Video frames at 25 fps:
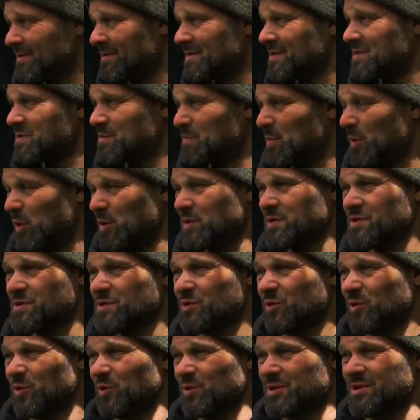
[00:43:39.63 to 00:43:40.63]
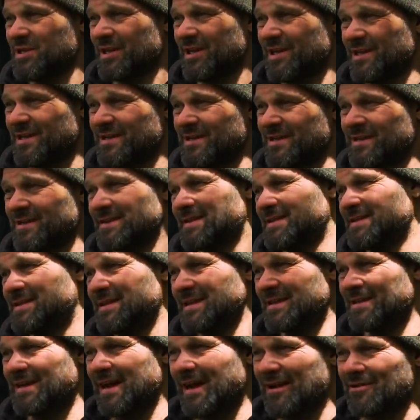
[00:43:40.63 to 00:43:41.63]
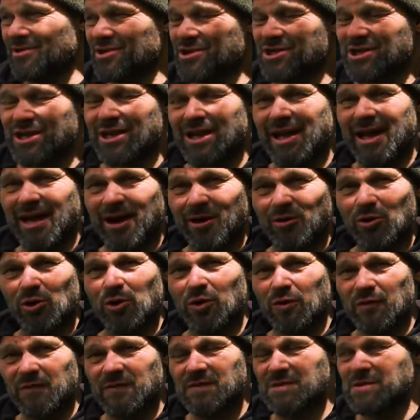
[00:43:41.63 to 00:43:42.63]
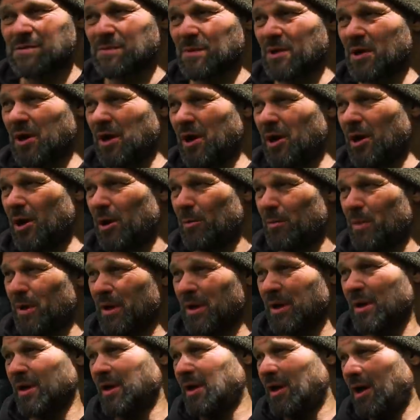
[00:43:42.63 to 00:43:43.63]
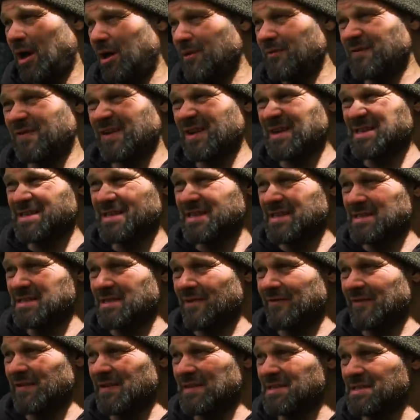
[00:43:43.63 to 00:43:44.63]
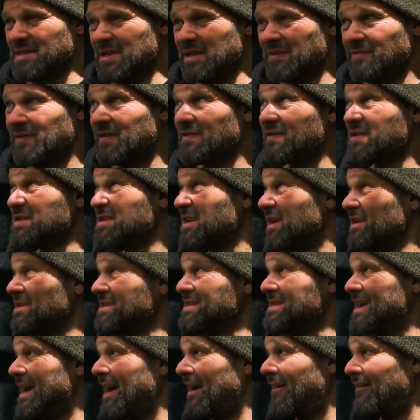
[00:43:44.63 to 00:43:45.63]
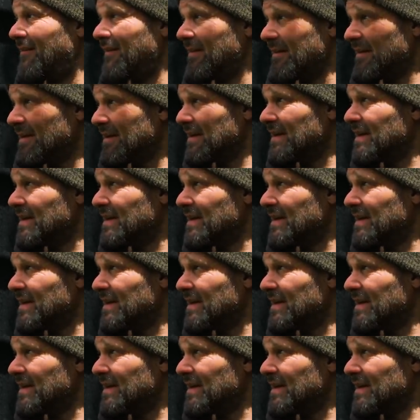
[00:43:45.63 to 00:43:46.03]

spots sorted, sit down, chill out, look for some carp, hopefully see something this evening. The sun's out.